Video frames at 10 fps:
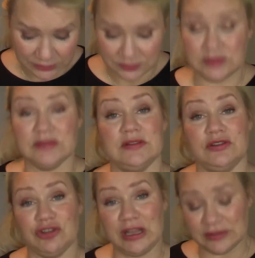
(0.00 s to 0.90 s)
these
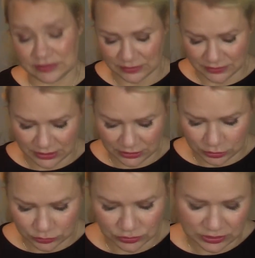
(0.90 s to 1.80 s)
shades that I
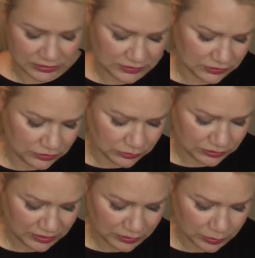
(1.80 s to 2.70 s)
used. I didn't use
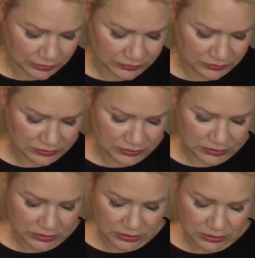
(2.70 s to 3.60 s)
the other ones
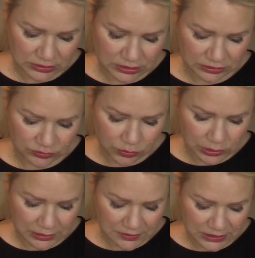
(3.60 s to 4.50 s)
at all,
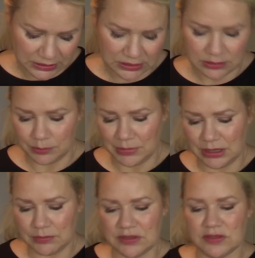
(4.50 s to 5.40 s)
I think.
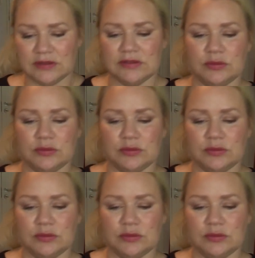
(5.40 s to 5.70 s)
Maybe this